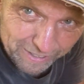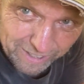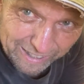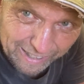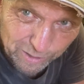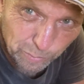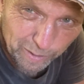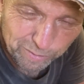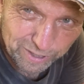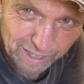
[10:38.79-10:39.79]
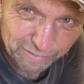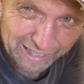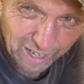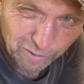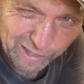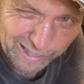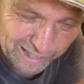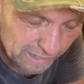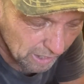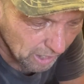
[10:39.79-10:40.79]
It's sitting at 12.7 now, and
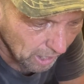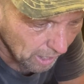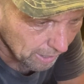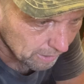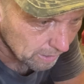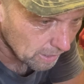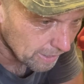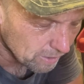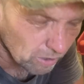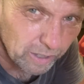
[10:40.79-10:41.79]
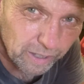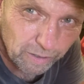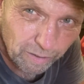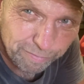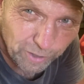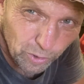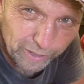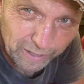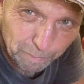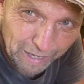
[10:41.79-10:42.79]
it uh, it started uh,
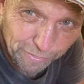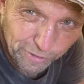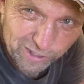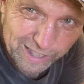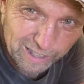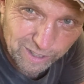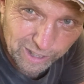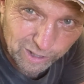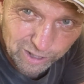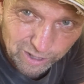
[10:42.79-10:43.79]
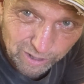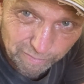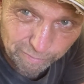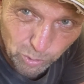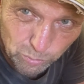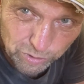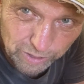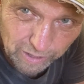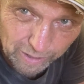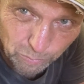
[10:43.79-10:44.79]
floating about 13.6 volts.
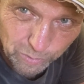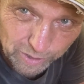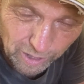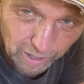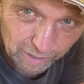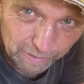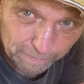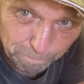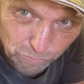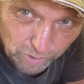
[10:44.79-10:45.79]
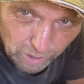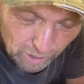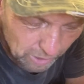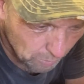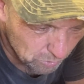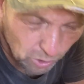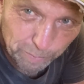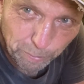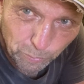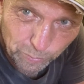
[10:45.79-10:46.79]
It was a. Uh, it was only
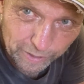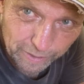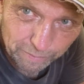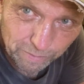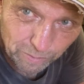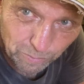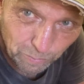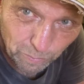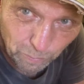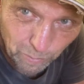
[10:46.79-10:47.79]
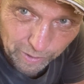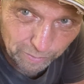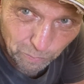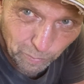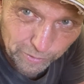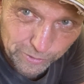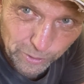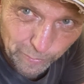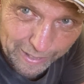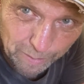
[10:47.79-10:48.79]
pulling in one one or
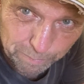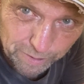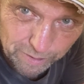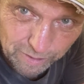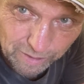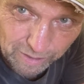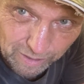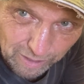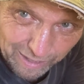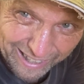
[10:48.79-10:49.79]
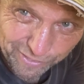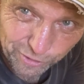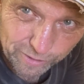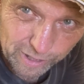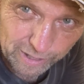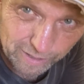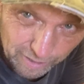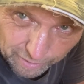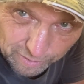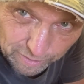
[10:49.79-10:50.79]
two amps at
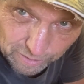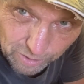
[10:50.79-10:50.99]
13.6.